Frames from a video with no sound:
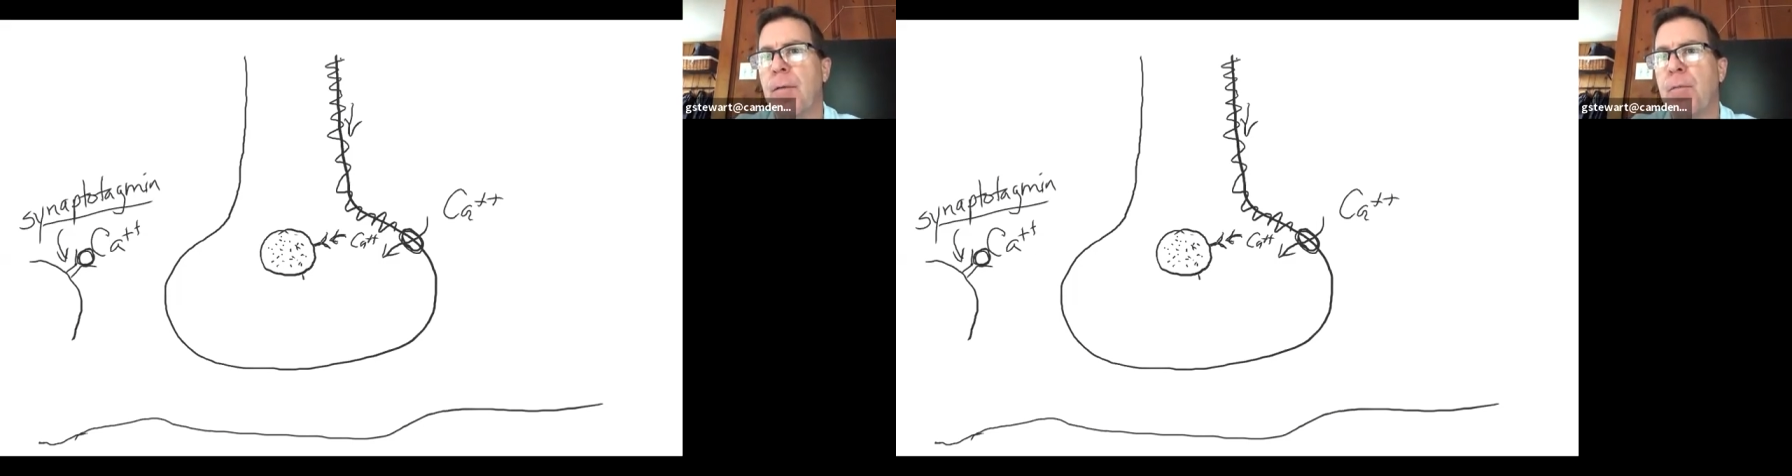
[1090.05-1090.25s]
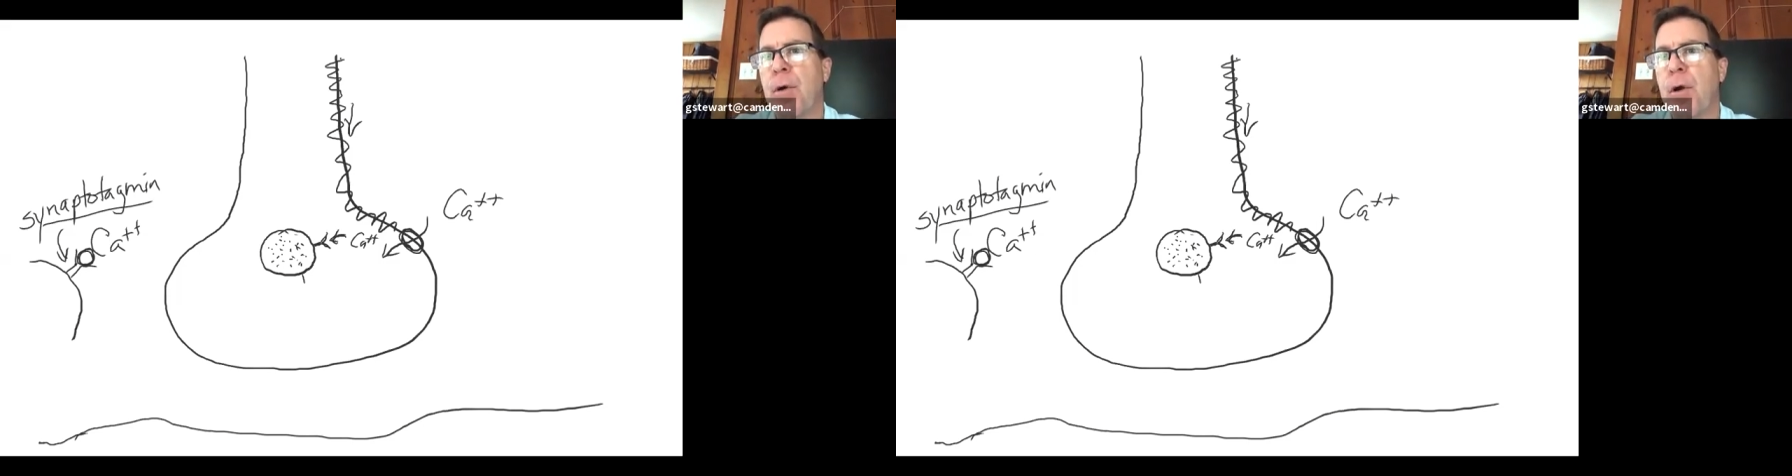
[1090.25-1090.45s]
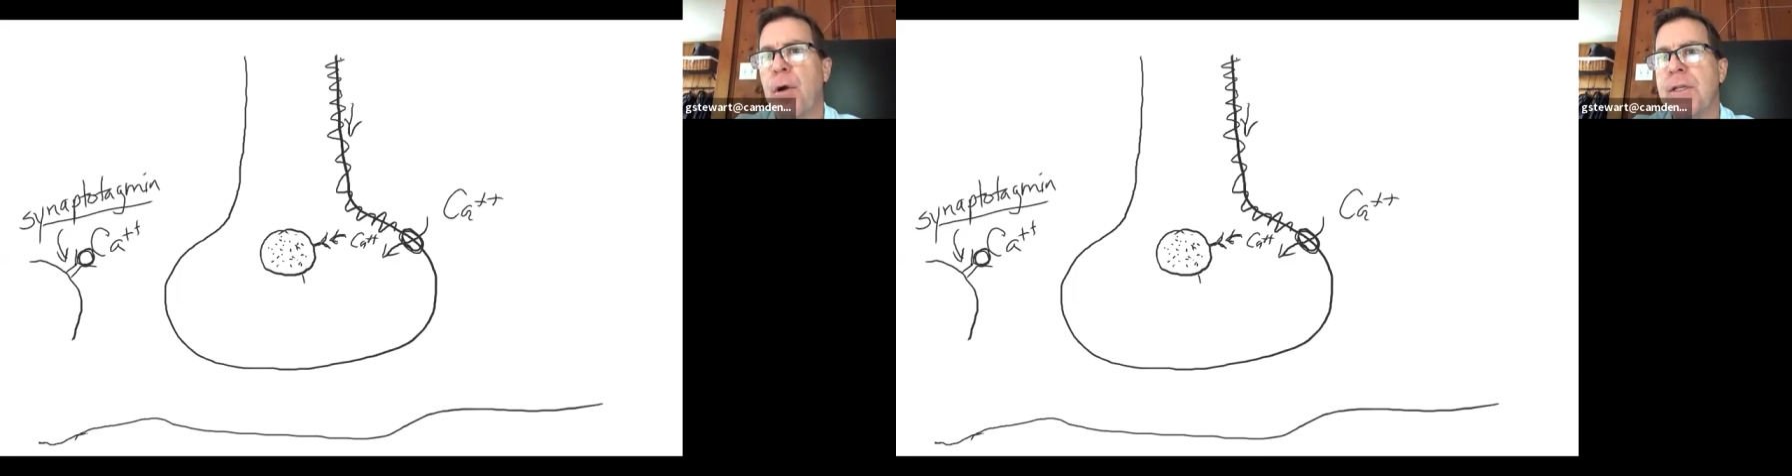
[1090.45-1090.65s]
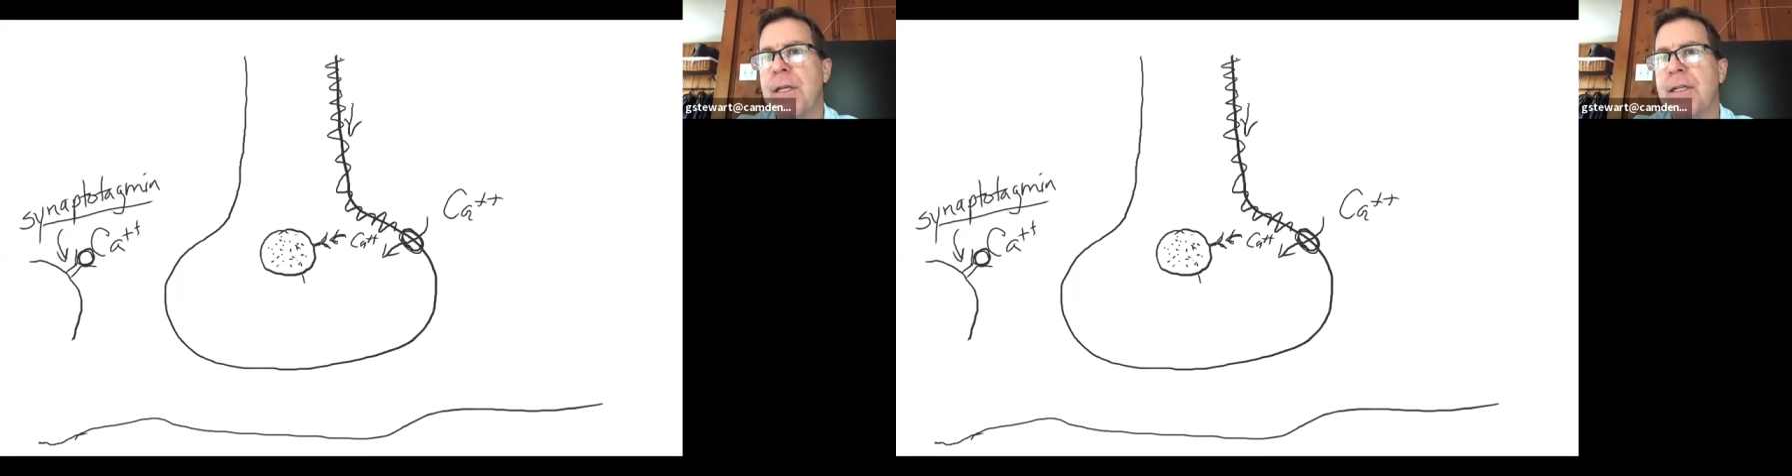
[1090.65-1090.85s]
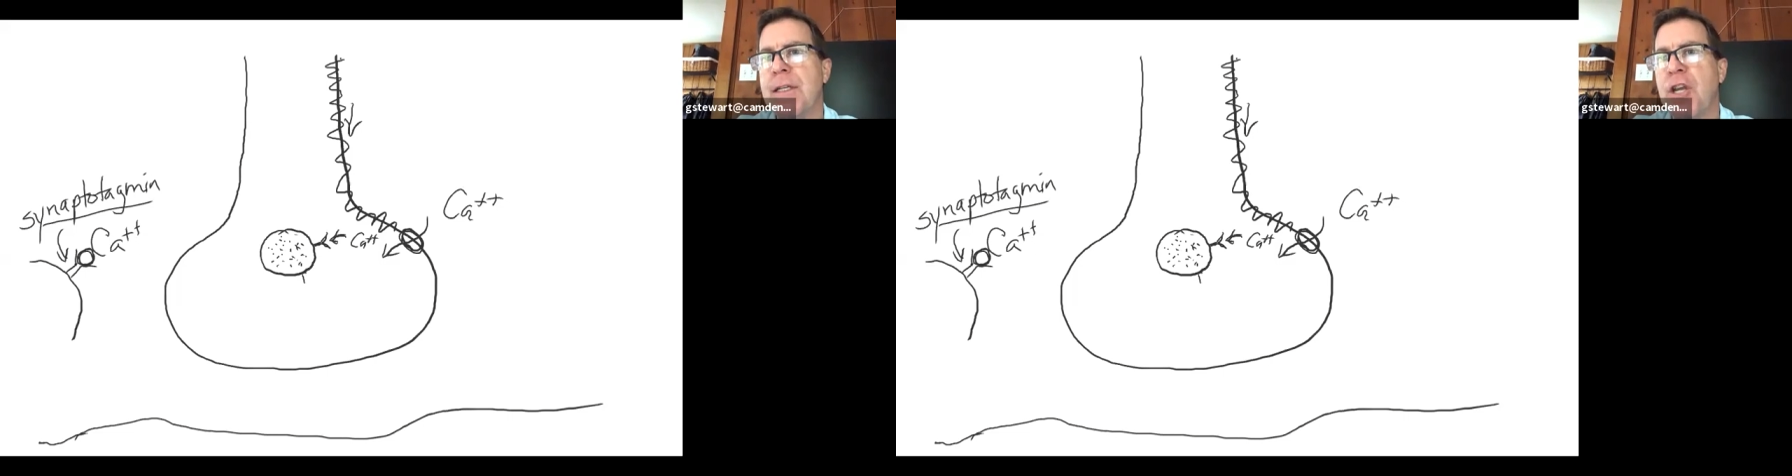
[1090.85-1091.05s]

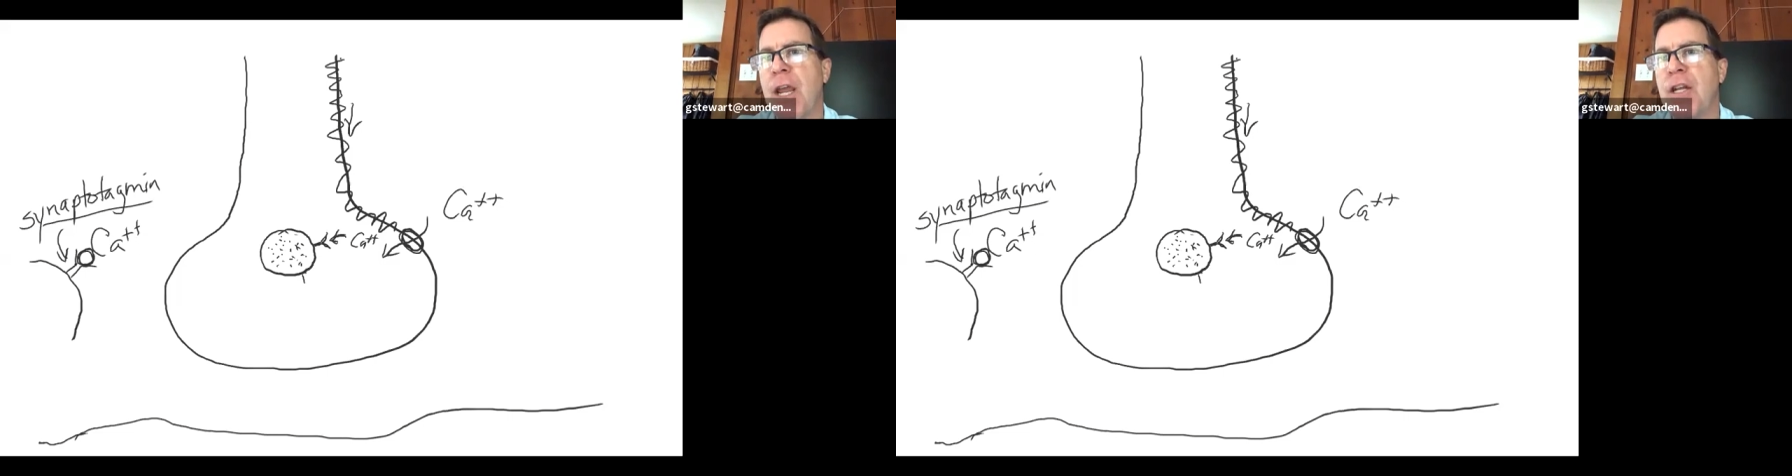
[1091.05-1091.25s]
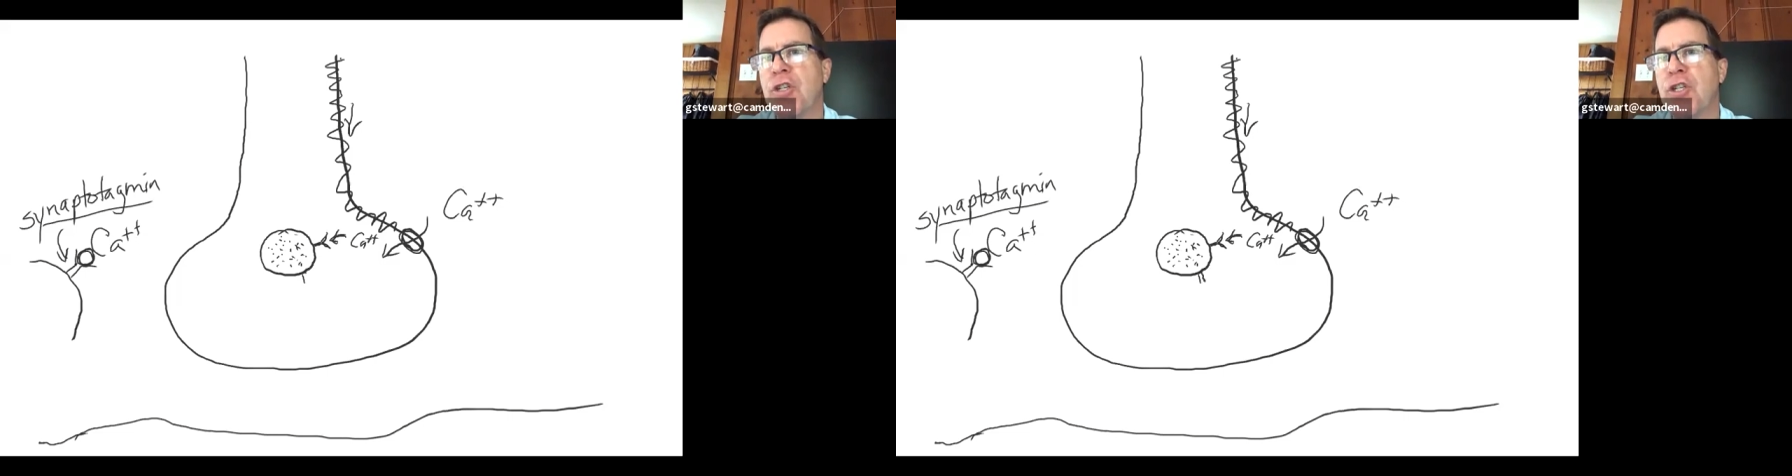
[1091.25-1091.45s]
protein to change